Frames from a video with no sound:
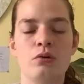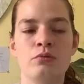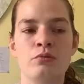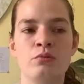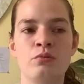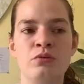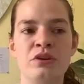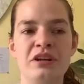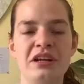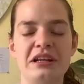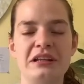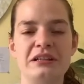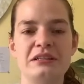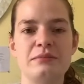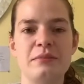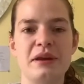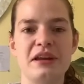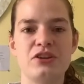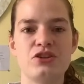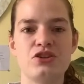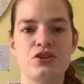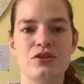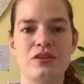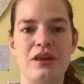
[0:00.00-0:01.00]
needed to make
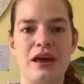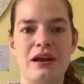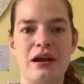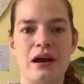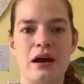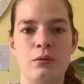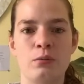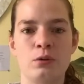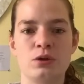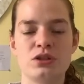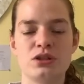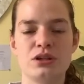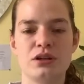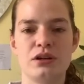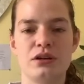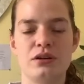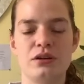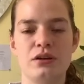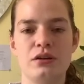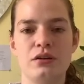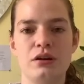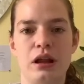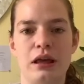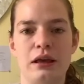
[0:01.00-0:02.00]
sure that I wasn't
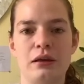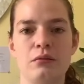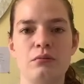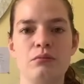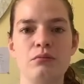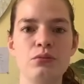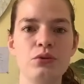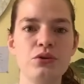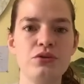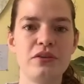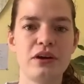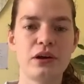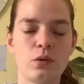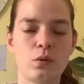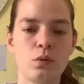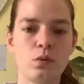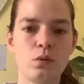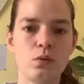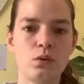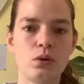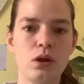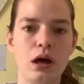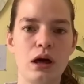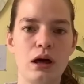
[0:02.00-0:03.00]
gonna like move
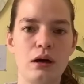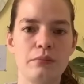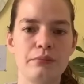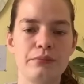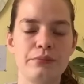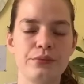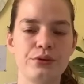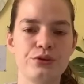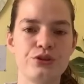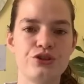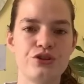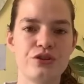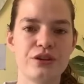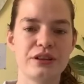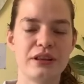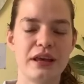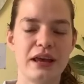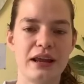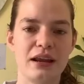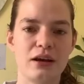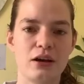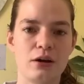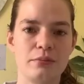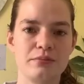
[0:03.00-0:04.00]
all during the
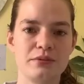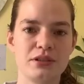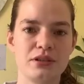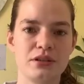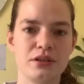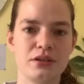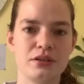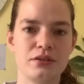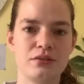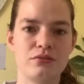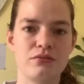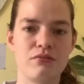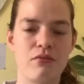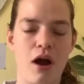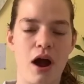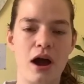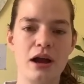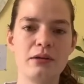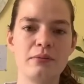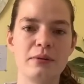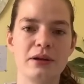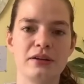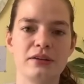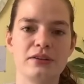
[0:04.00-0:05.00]
helicopter
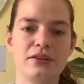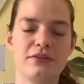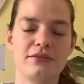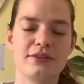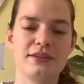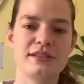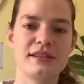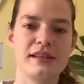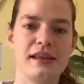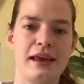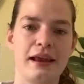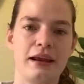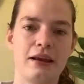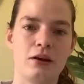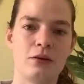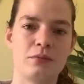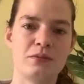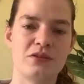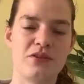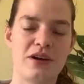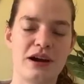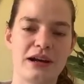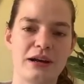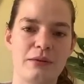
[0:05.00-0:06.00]
ride, because obviously the
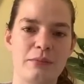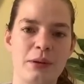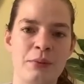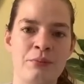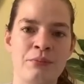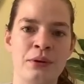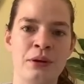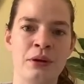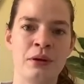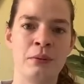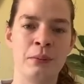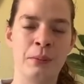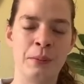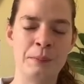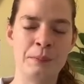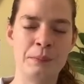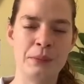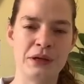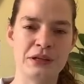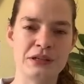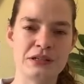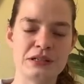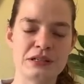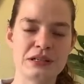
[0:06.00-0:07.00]
helicopter ride can be a
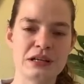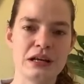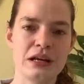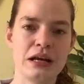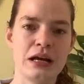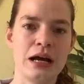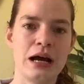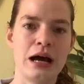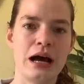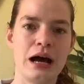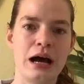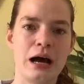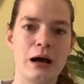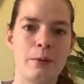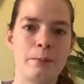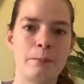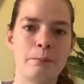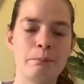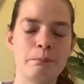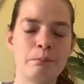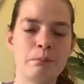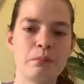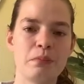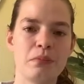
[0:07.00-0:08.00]
bit
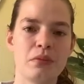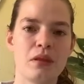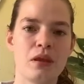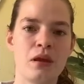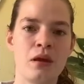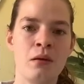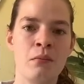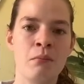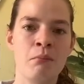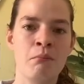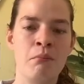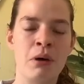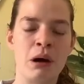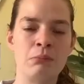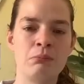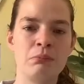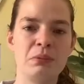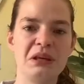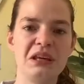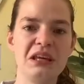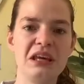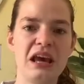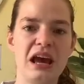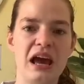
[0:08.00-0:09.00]

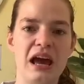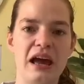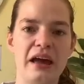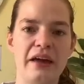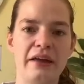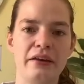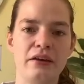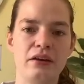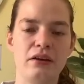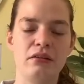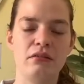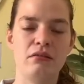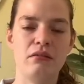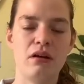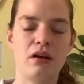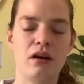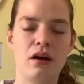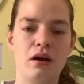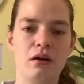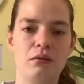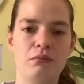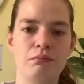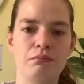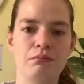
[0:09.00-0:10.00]
bumpy, and
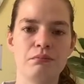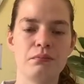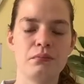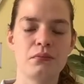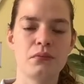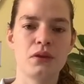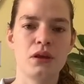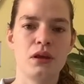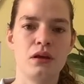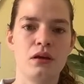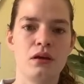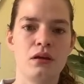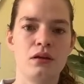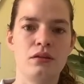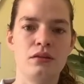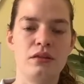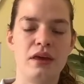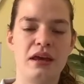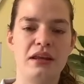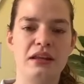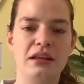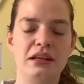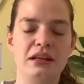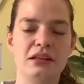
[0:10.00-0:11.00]

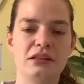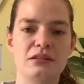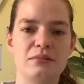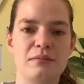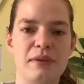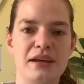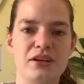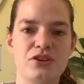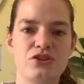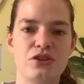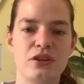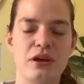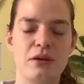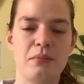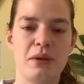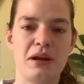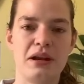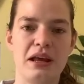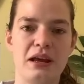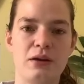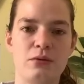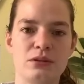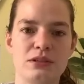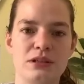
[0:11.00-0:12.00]
they needed to make sure that my
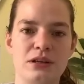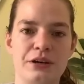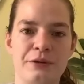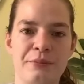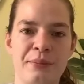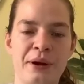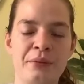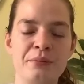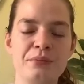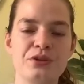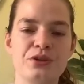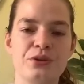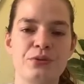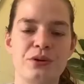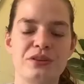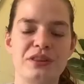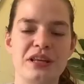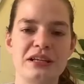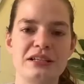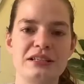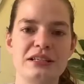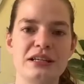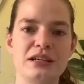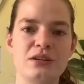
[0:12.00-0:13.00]
neck wasn't gonna bump. So what they
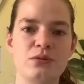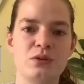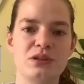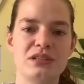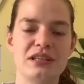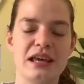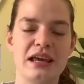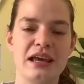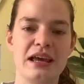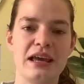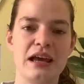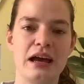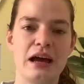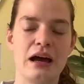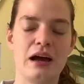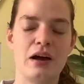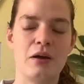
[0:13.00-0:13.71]
did was they